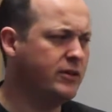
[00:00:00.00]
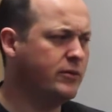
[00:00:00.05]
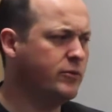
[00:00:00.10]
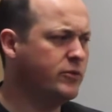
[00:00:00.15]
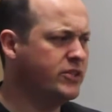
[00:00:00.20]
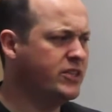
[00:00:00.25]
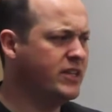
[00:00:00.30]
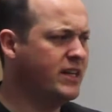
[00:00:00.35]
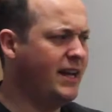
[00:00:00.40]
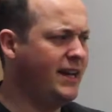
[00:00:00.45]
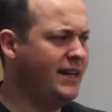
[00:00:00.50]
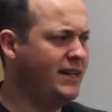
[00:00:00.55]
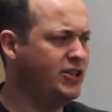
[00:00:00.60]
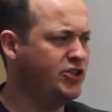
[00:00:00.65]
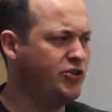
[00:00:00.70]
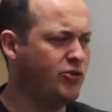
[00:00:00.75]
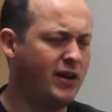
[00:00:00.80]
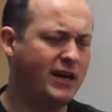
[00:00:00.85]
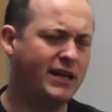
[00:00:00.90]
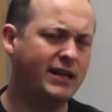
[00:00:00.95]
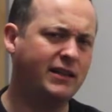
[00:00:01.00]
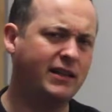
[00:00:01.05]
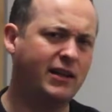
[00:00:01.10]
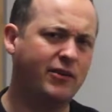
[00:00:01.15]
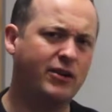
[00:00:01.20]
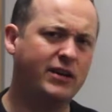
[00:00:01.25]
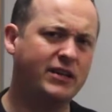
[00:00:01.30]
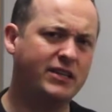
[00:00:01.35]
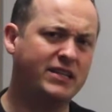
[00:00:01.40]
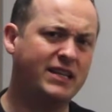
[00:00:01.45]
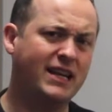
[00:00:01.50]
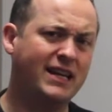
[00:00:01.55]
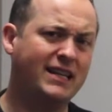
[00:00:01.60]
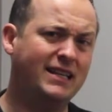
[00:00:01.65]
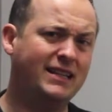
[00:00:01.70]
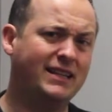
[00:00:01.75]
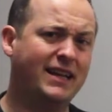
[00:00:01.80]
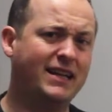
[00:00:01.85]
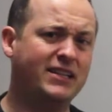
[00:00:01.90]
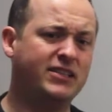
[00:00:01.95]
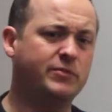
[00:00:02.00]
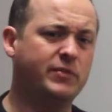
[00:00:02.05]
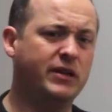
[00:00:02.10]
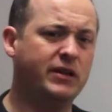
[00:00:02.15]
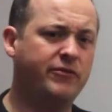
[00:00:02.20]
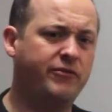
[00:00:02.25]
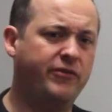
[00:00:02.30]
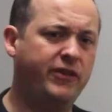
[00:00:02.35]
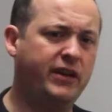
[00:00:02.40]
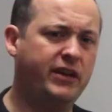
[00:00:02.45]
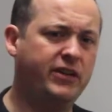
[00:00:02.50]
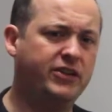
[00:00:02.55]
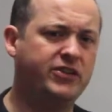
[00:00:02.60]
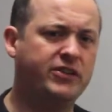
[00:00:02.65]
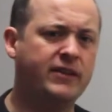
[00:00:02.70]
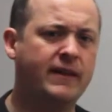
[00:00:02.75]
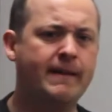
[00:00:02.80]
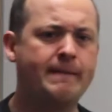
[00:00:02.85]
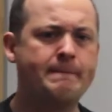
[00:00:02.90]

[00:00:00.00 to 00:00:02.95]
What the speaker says: Was there any training they were undertaking that hasn't been finished?